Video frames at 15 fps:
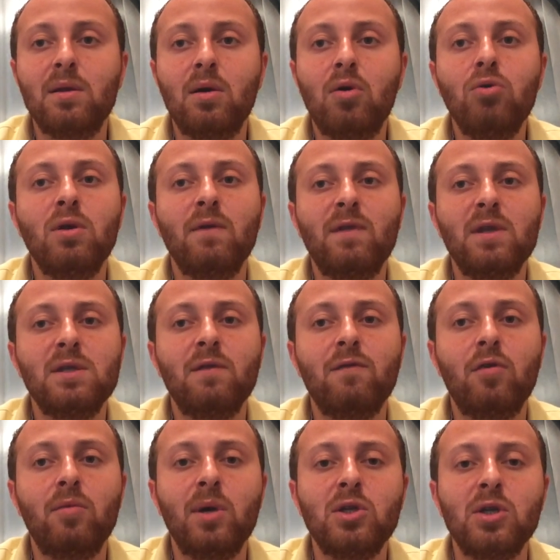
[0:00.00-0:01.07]
a hold of this
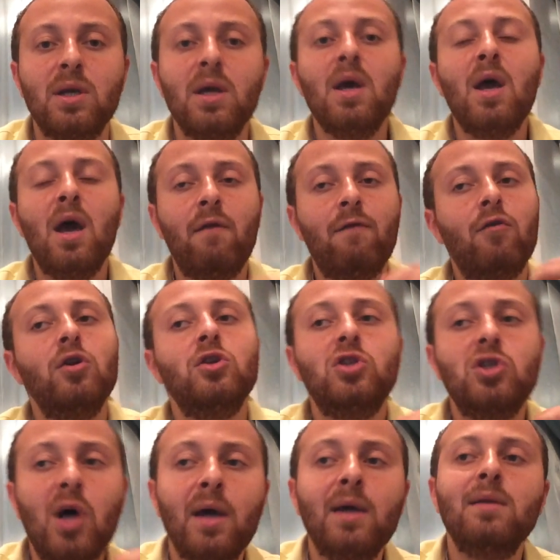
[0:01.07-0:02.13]
information. And for a
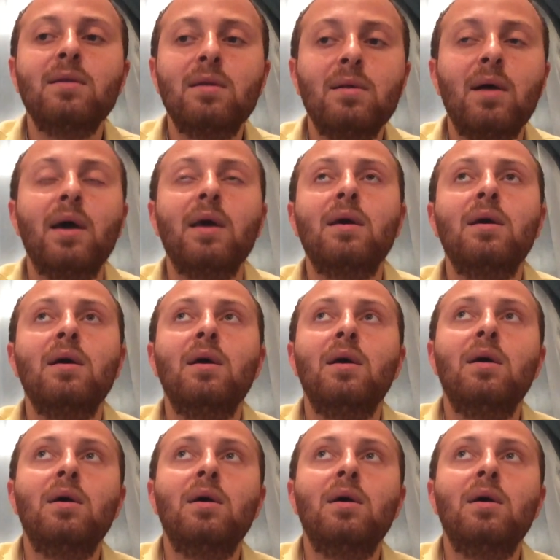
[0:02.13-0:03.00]
giant like